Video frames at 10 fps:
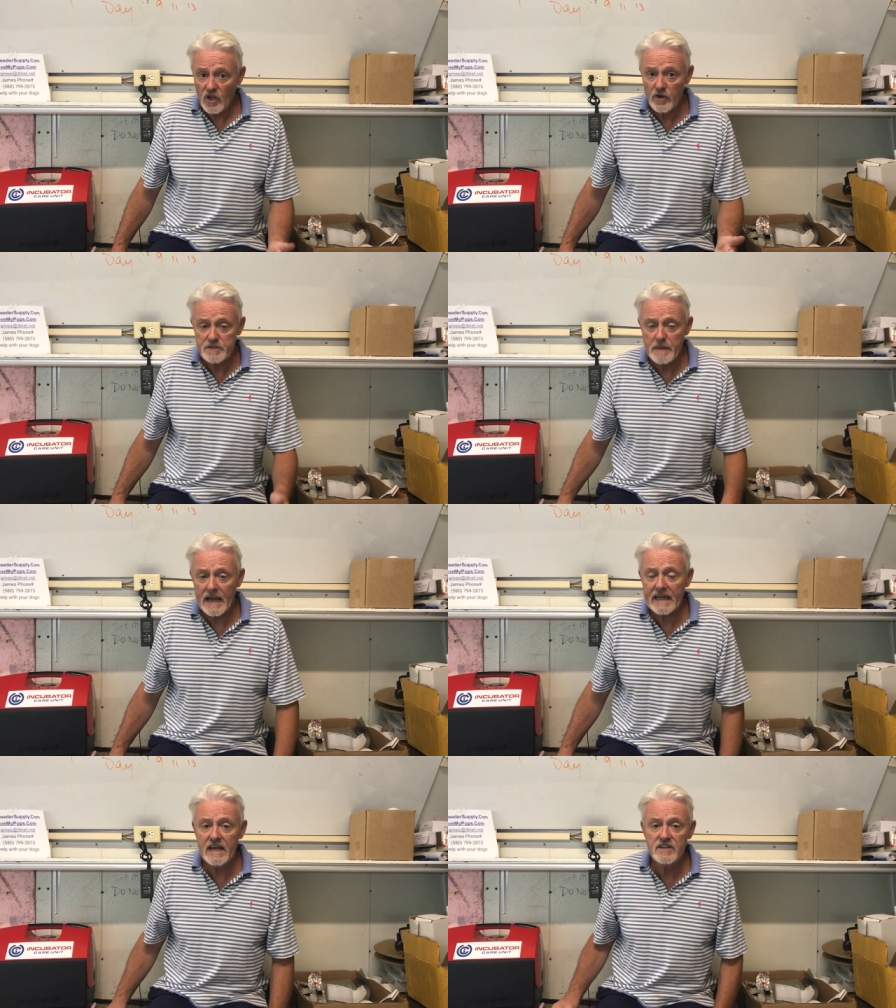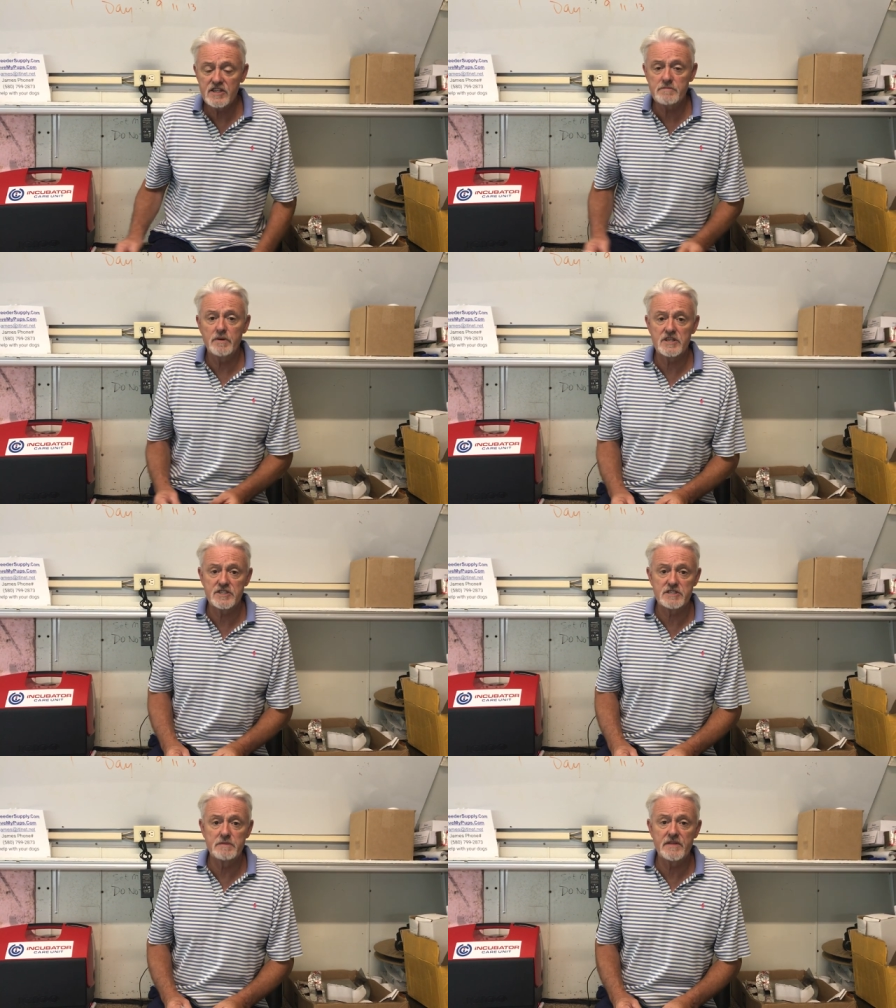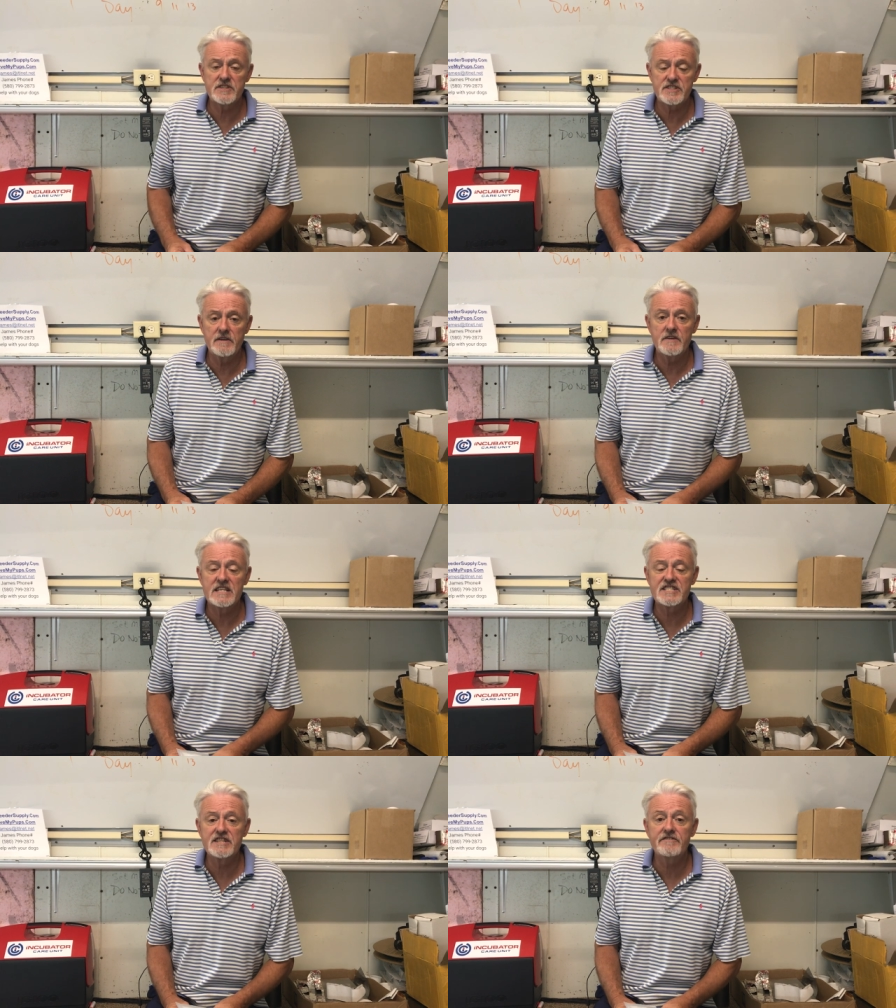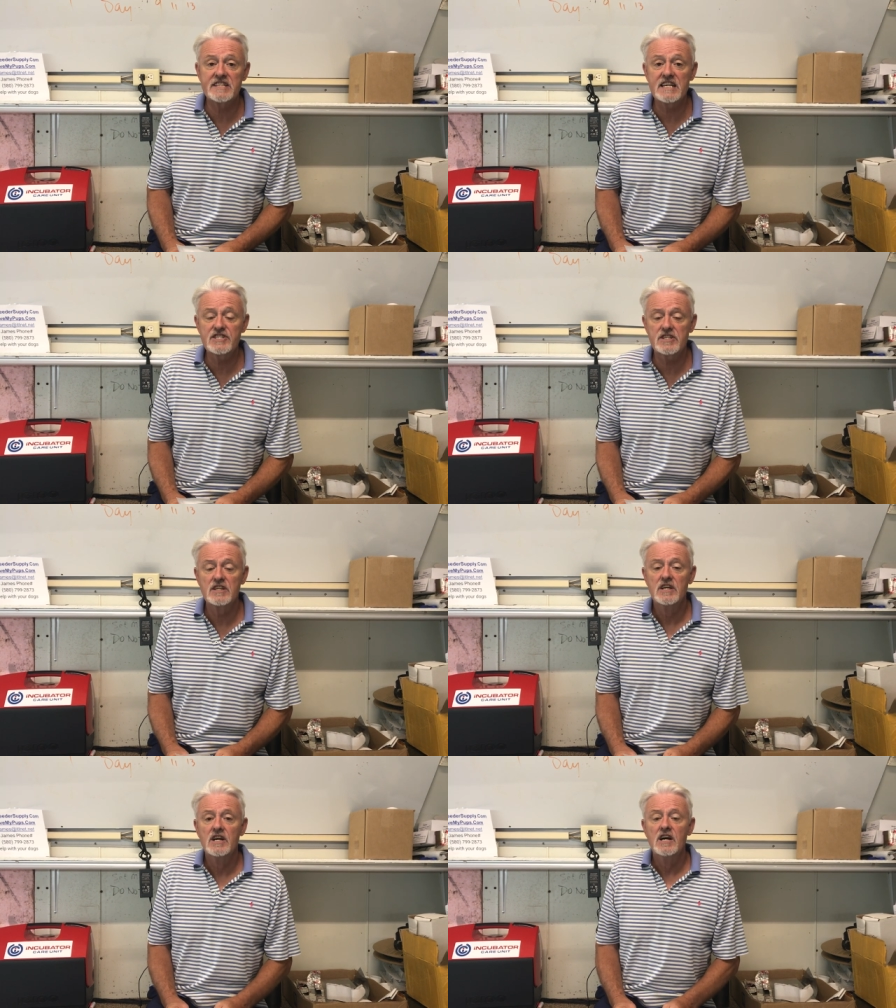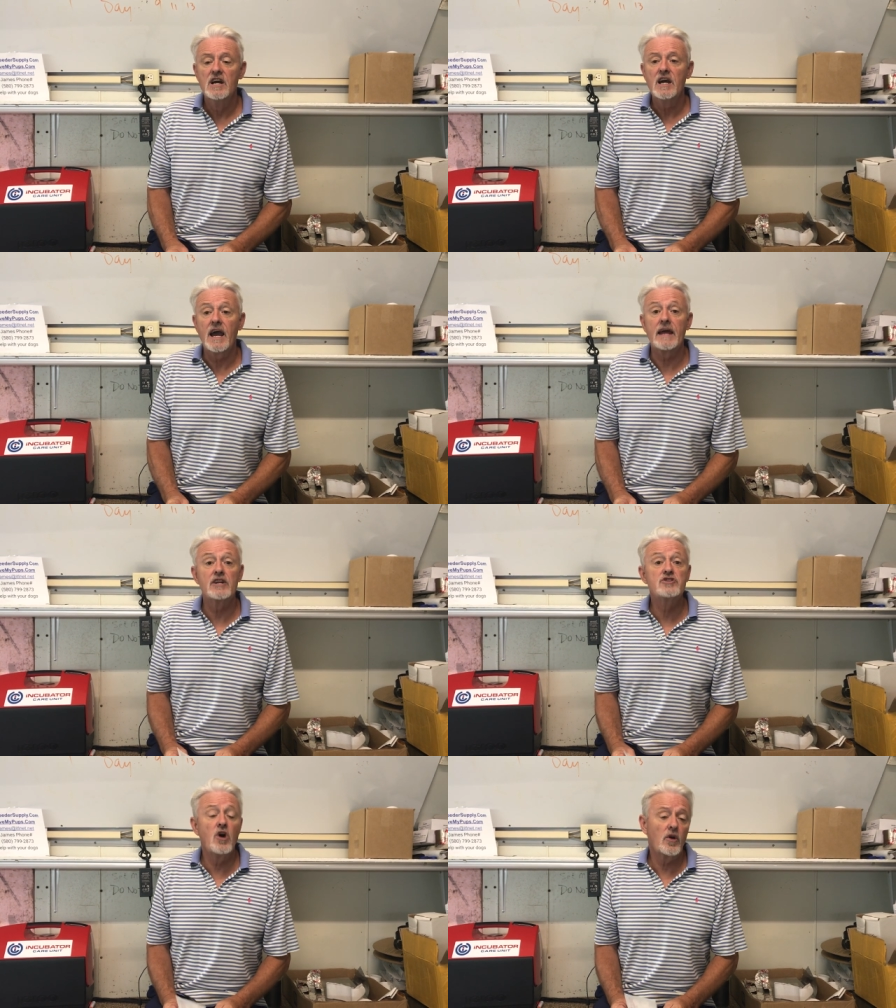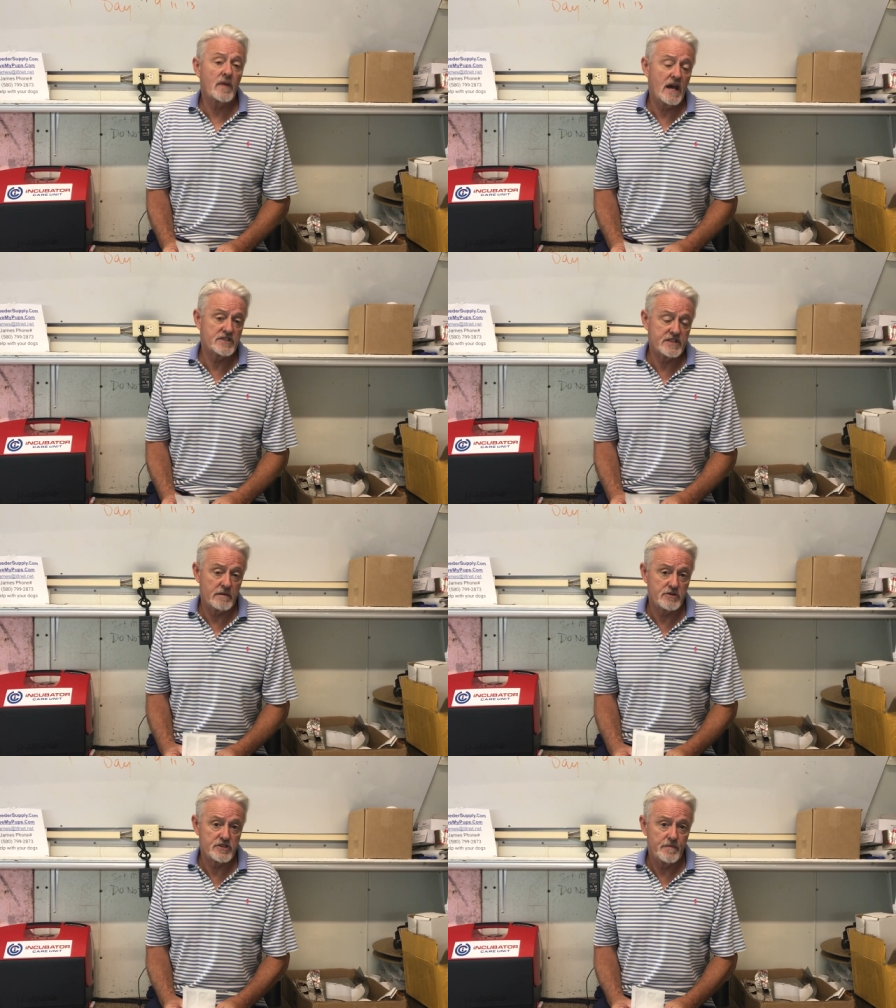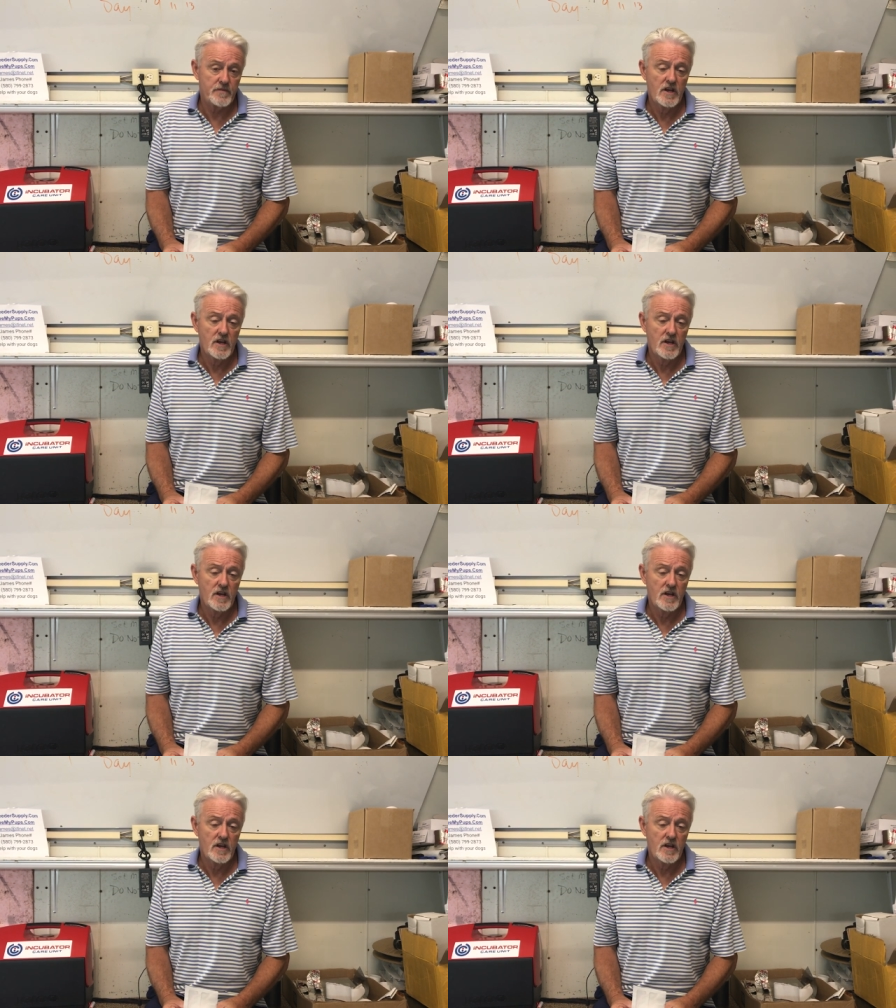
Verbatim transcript: on its back end, doesn't pass the sniff, sniff, sniff test, and a dog that has a temperature.